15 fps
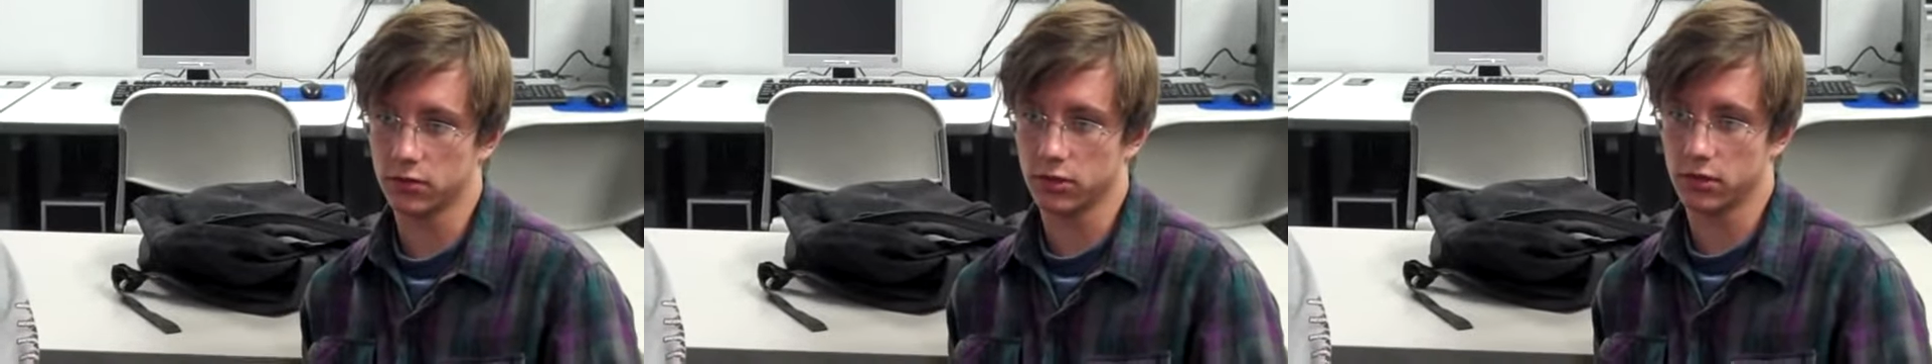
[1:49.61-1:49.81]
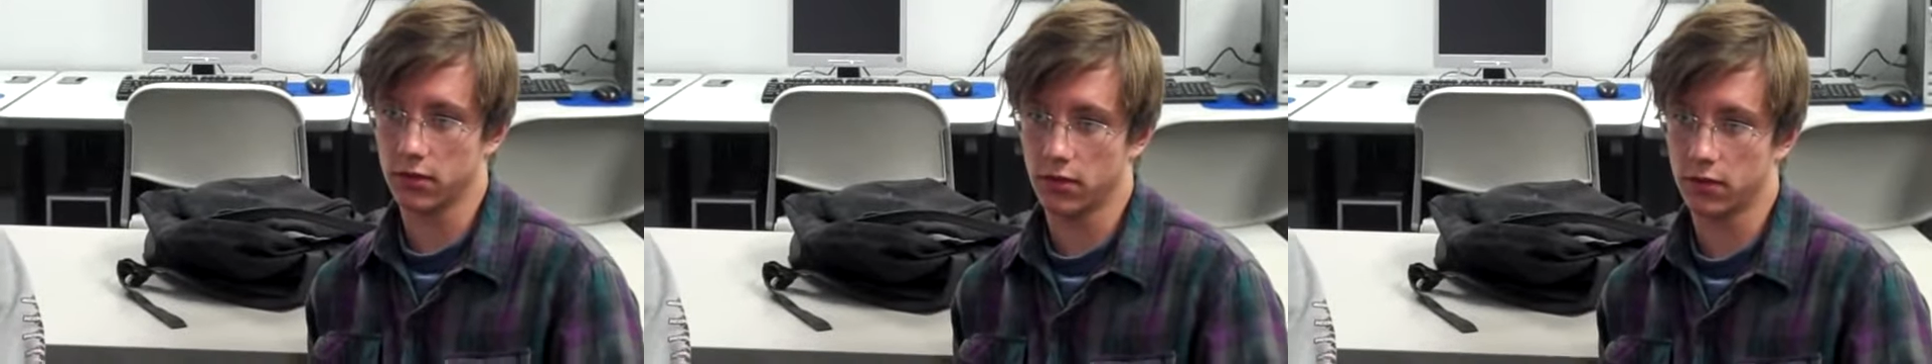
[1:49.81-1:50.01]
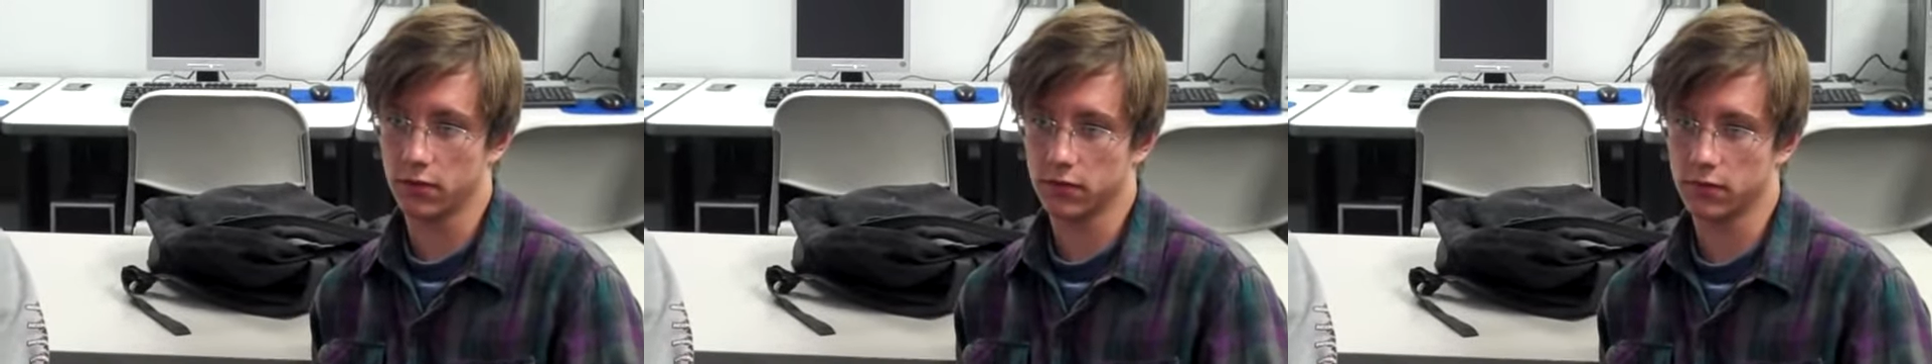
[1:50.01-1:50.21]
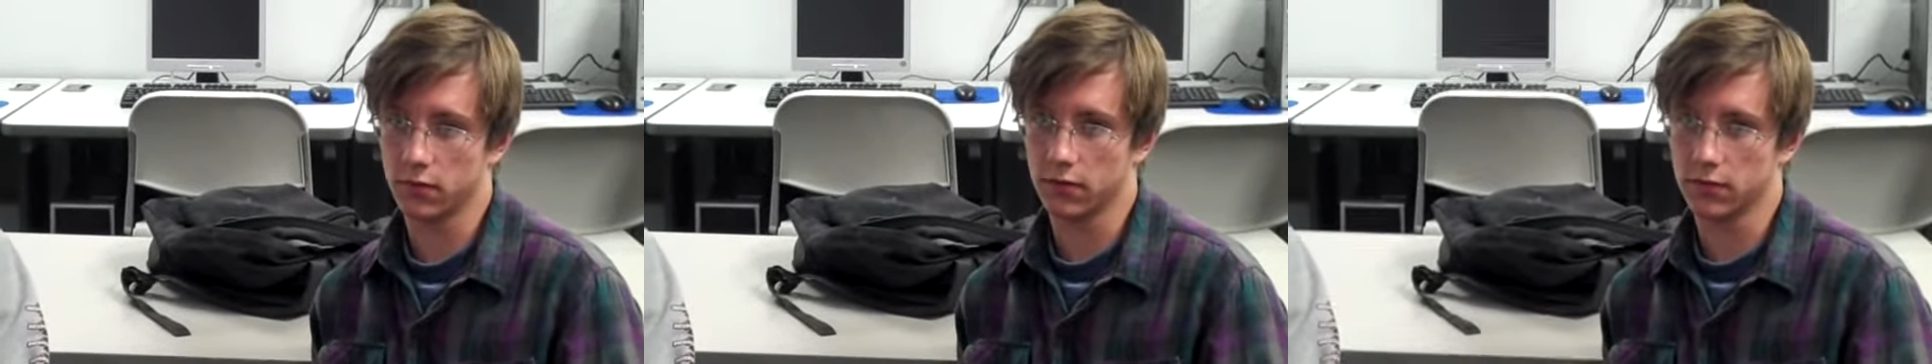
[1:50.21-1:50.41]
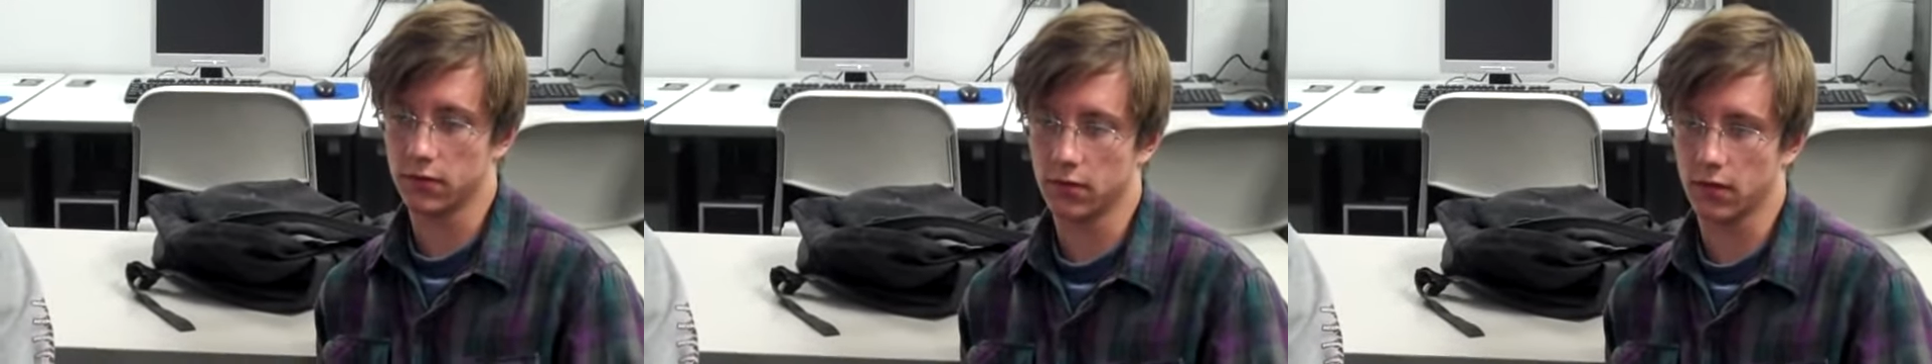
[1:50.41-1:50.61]
she knows
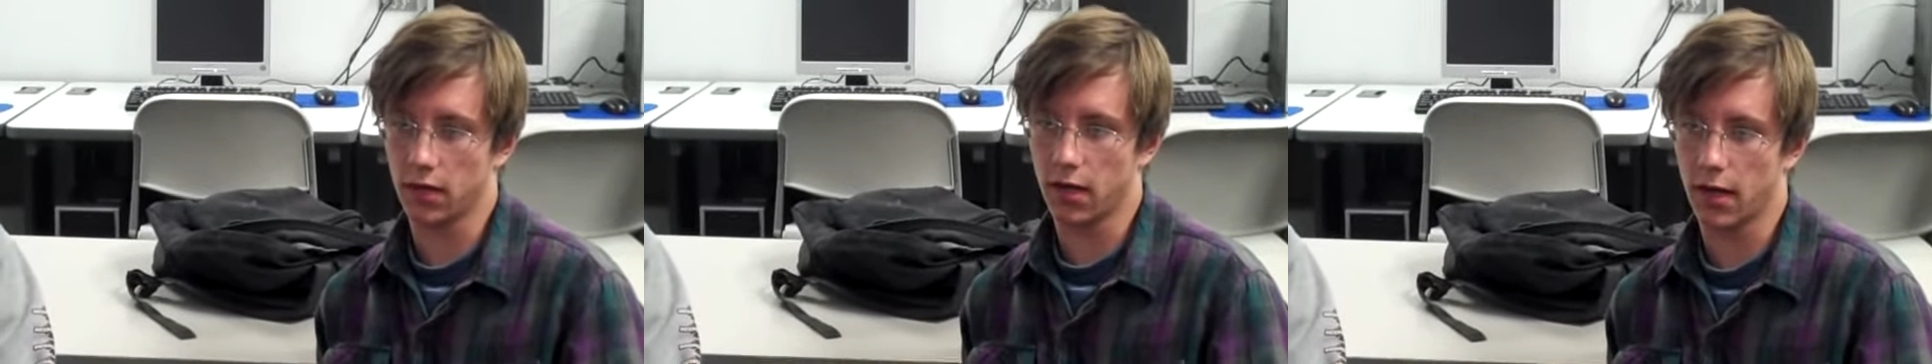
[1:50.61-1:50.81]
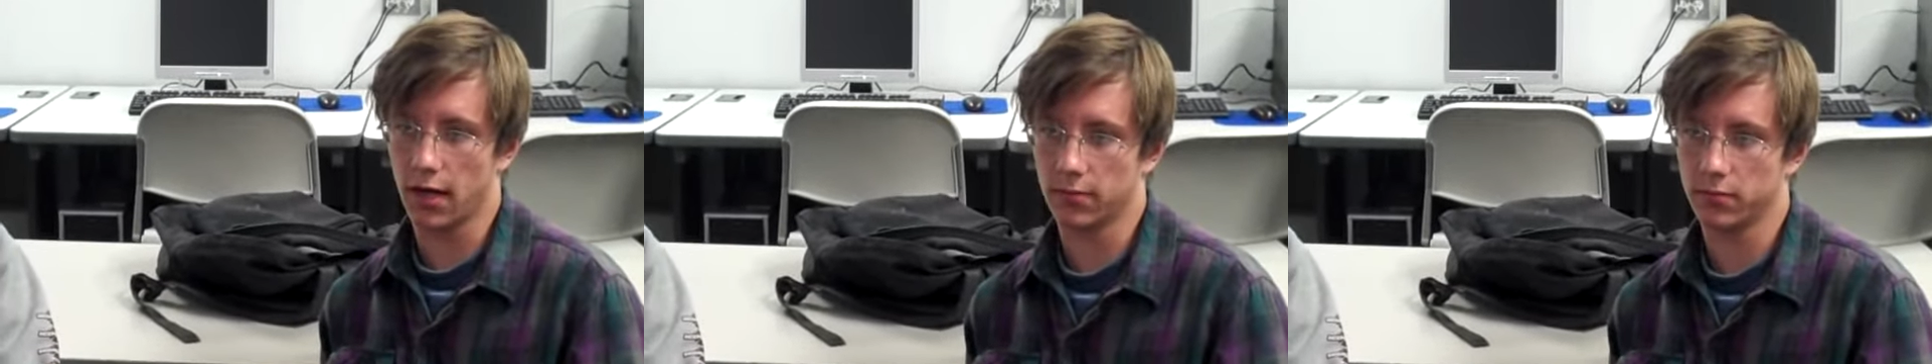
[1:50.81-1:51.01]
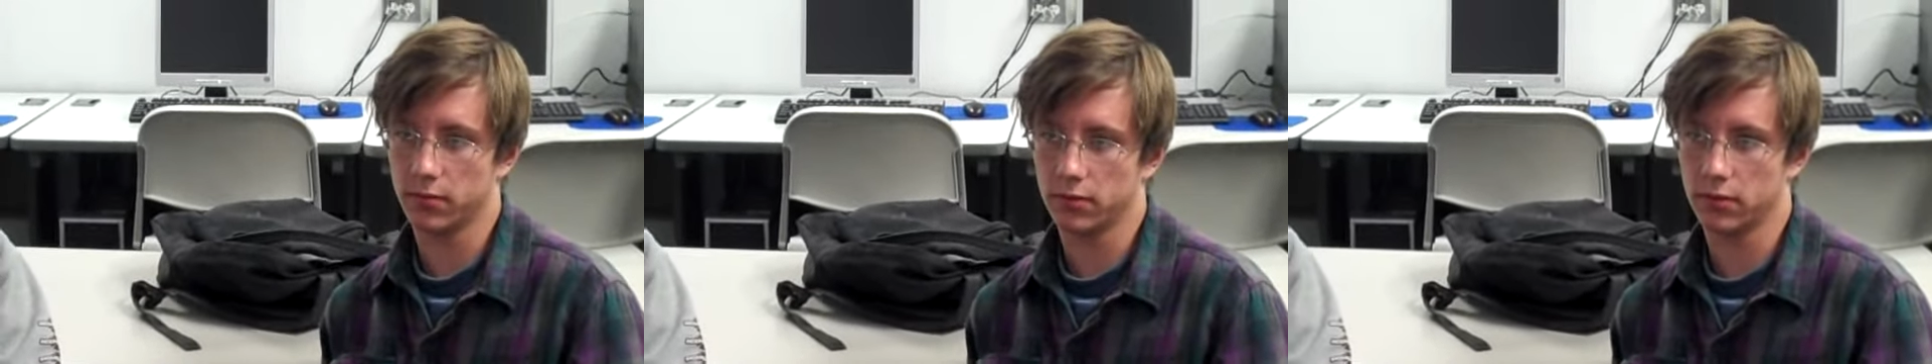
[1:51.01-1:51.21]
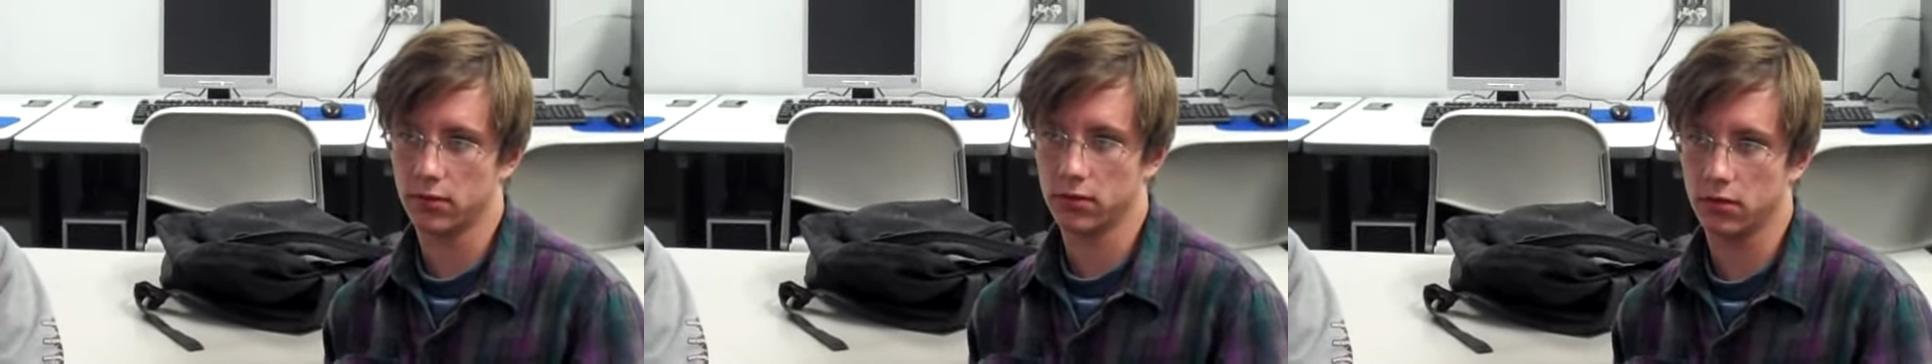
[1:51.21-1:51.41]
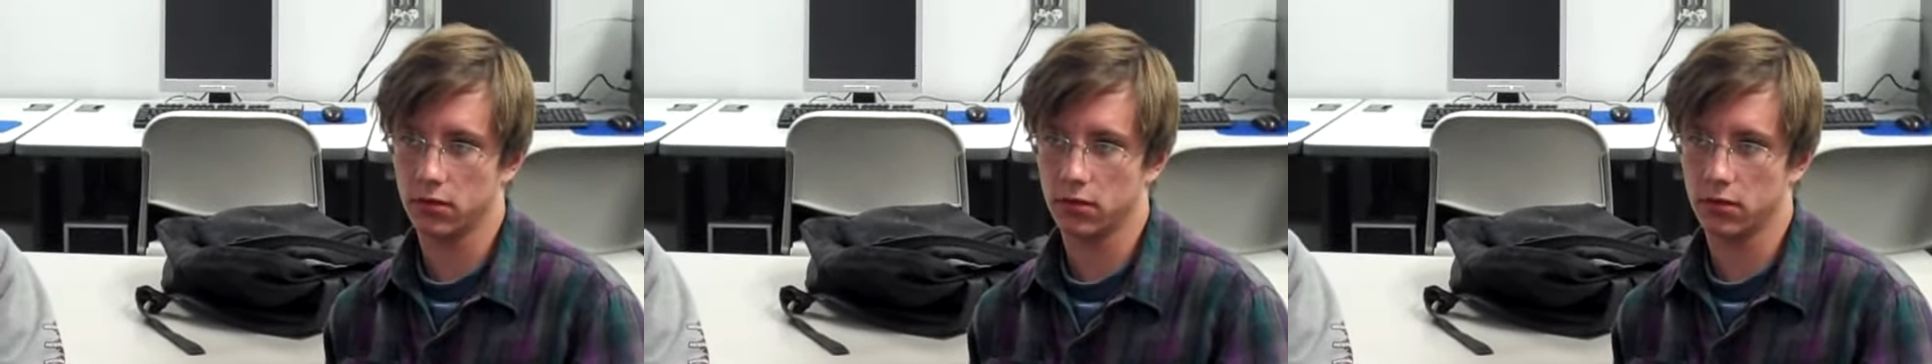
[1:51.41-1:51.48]
what's gonna happen,